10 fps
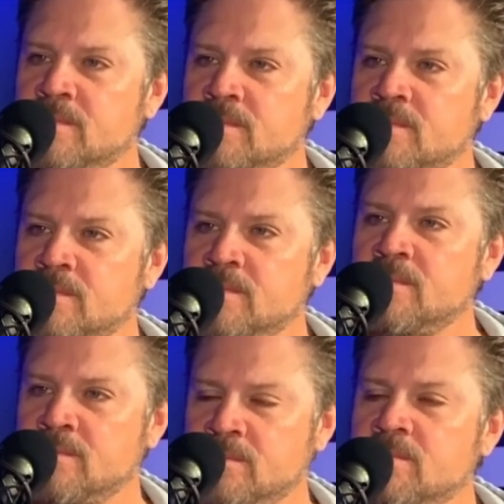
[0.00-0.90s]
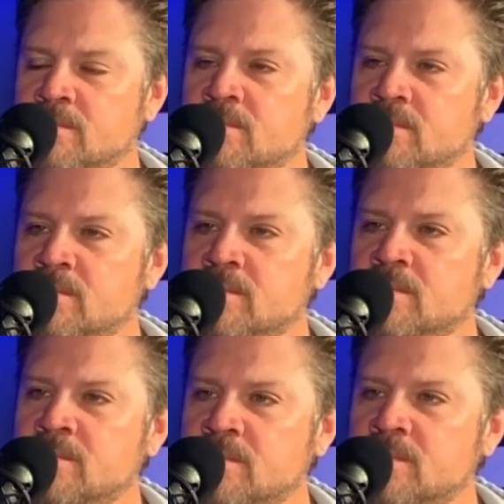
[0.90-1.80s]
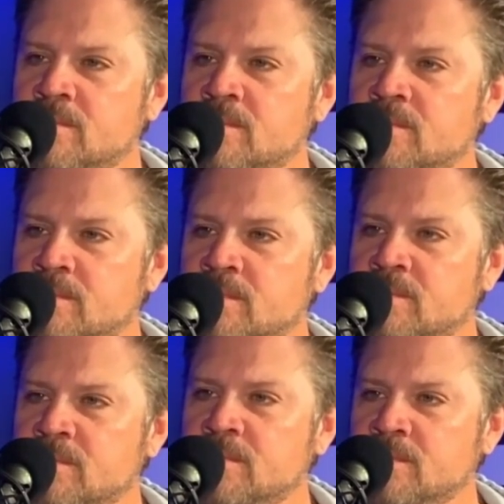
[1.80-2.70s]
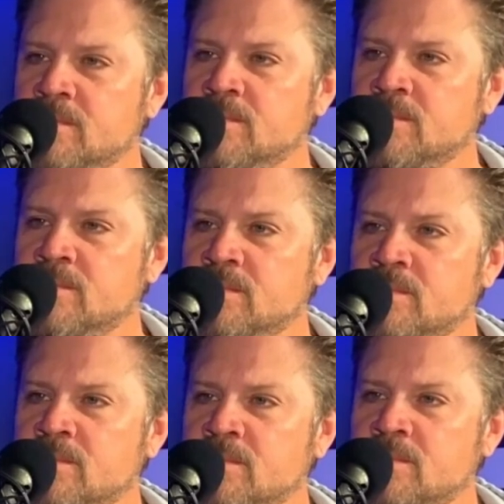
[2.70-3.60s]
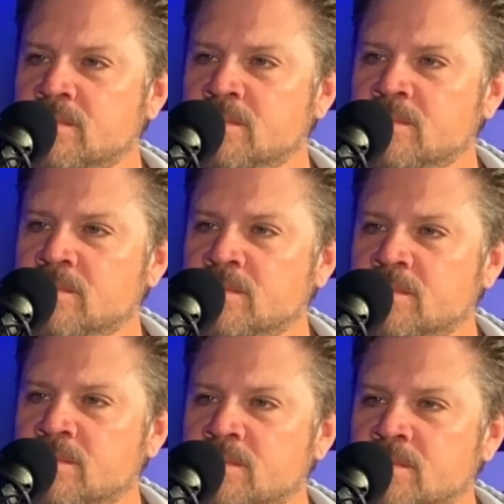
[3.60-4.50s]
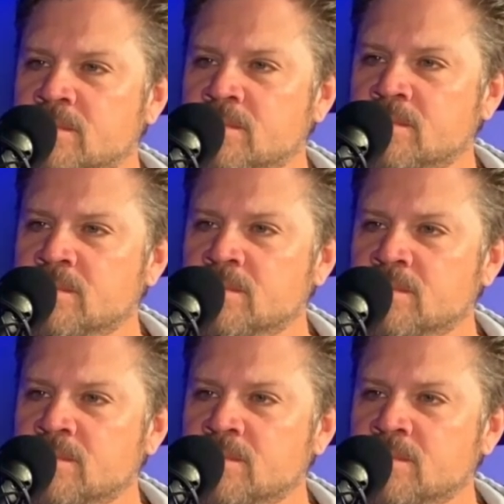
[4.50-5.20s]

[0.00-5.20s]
This person isn't speaking.